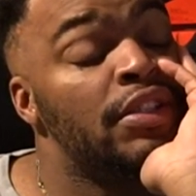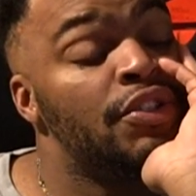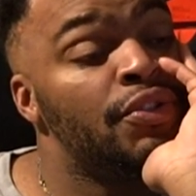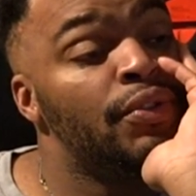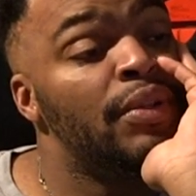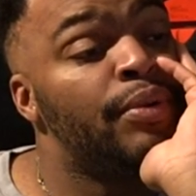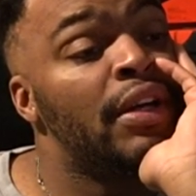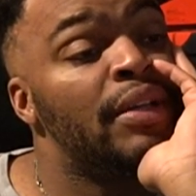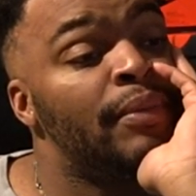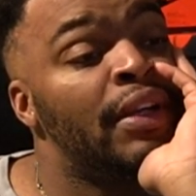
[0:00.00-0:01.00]
and truly
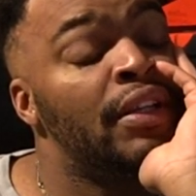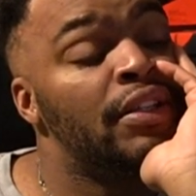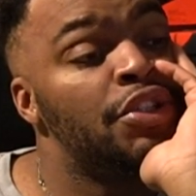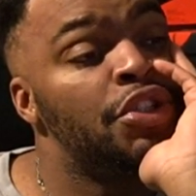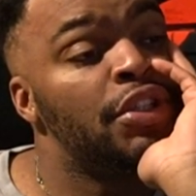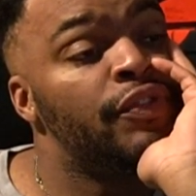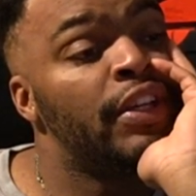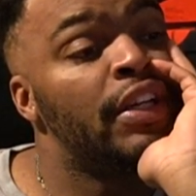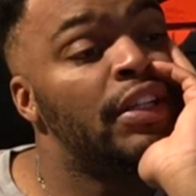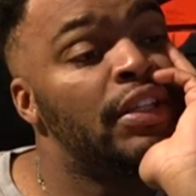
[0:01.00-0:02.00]
probably made the shift
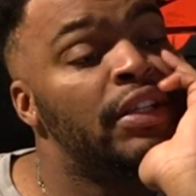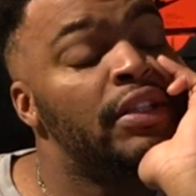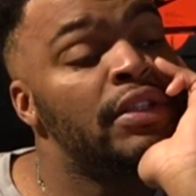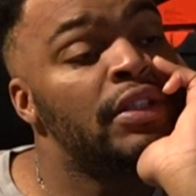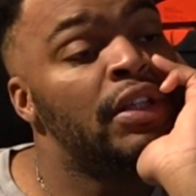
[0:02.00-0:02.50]
that it did, is